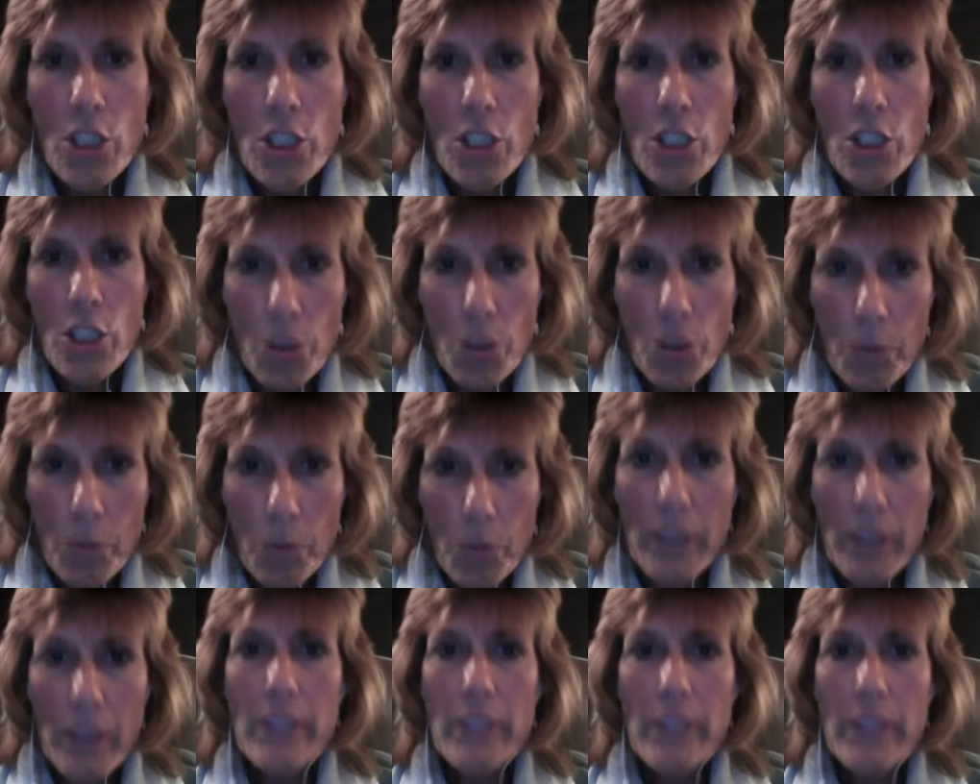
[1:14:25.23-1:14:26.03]
to
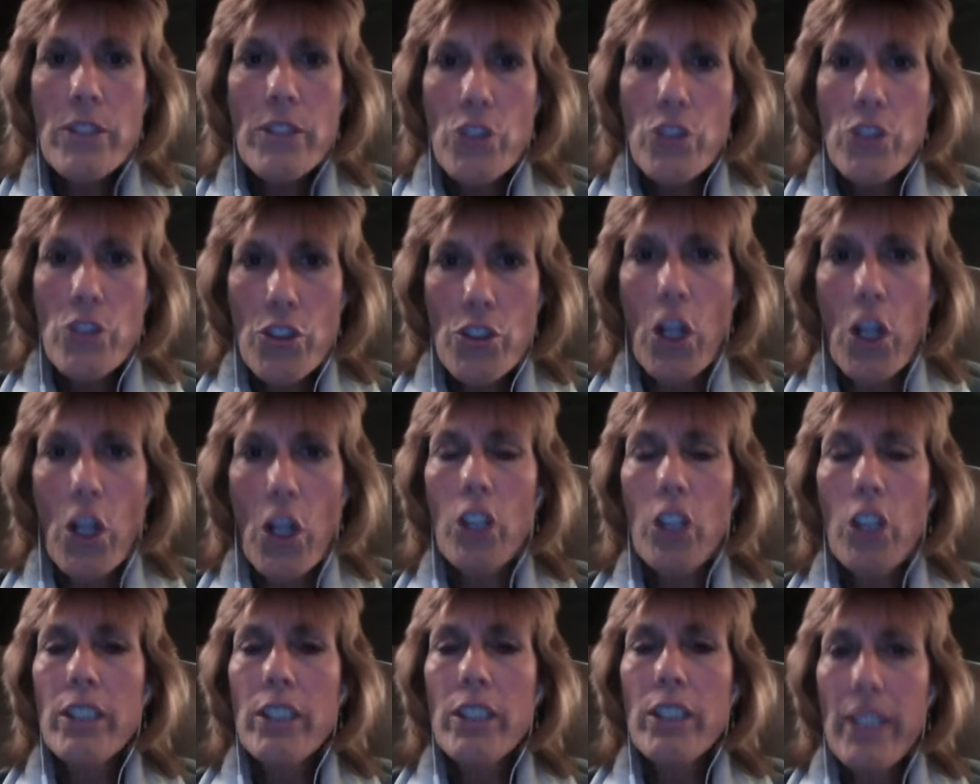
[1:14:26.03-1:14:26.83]
really
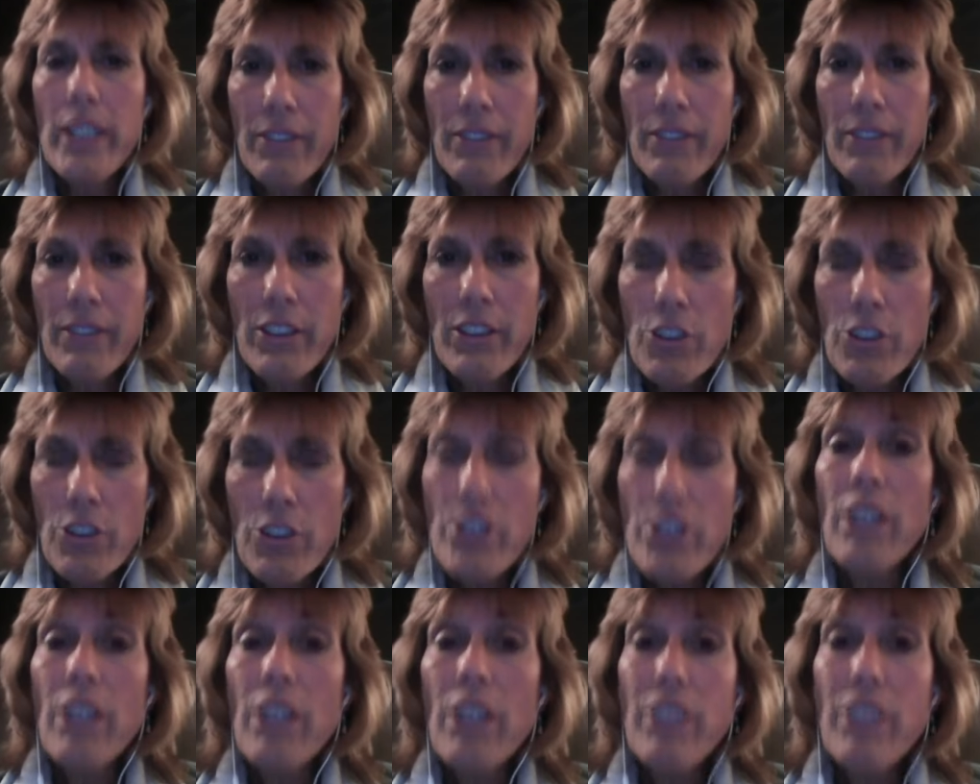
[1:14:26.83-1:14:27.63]
start giving
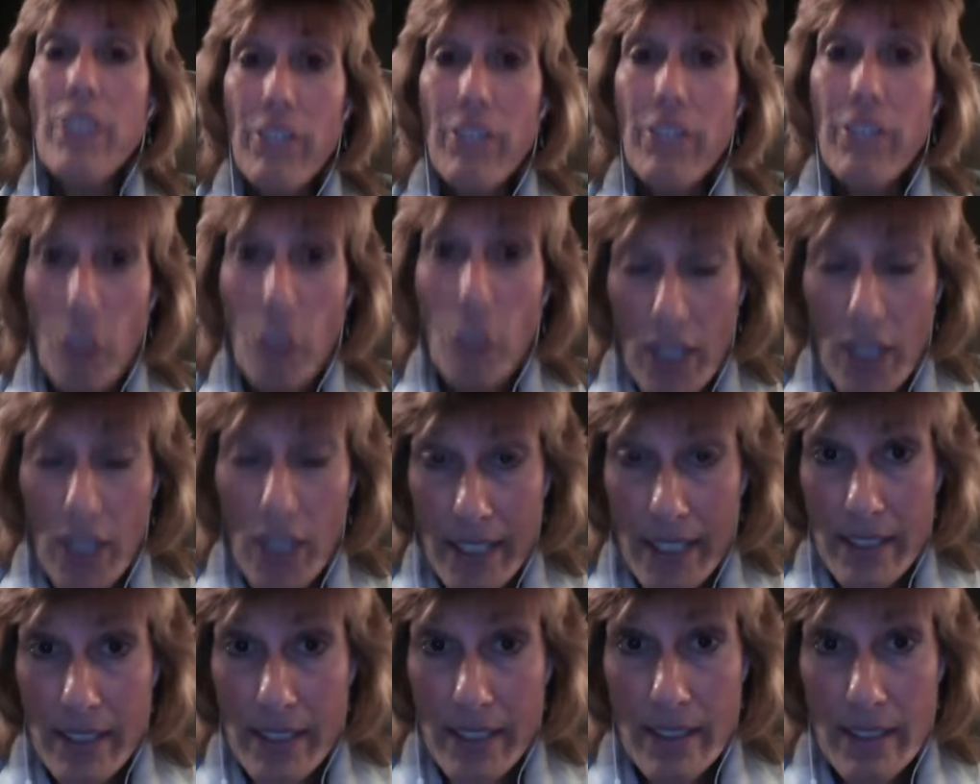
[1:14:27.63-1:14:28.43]
yourself a
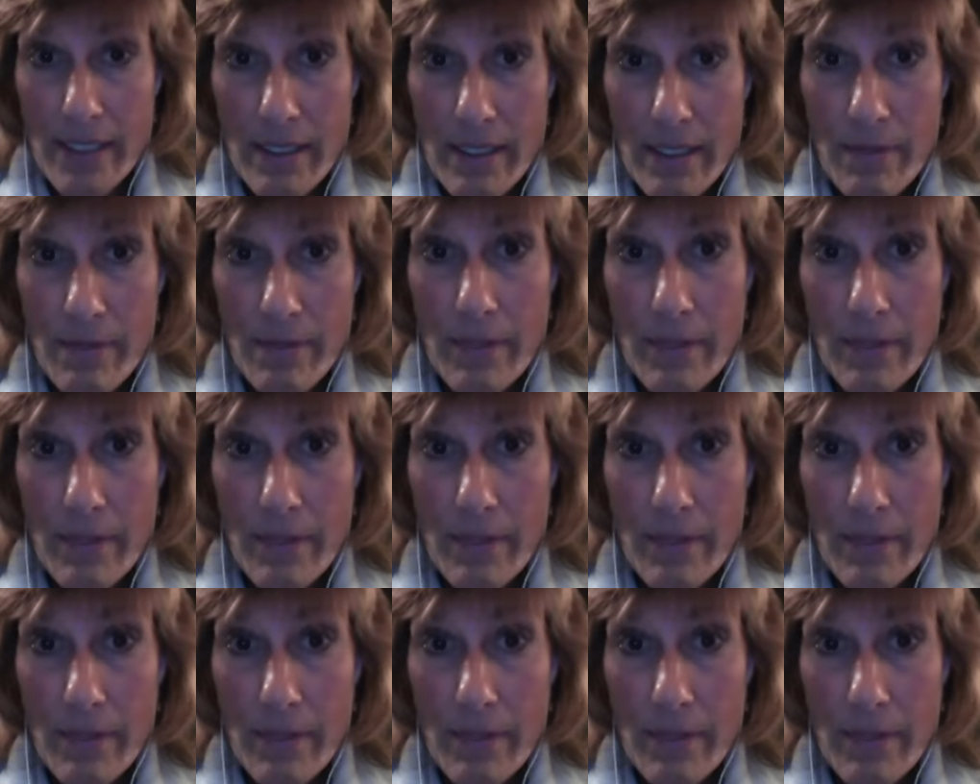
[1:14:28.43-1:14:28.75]
voice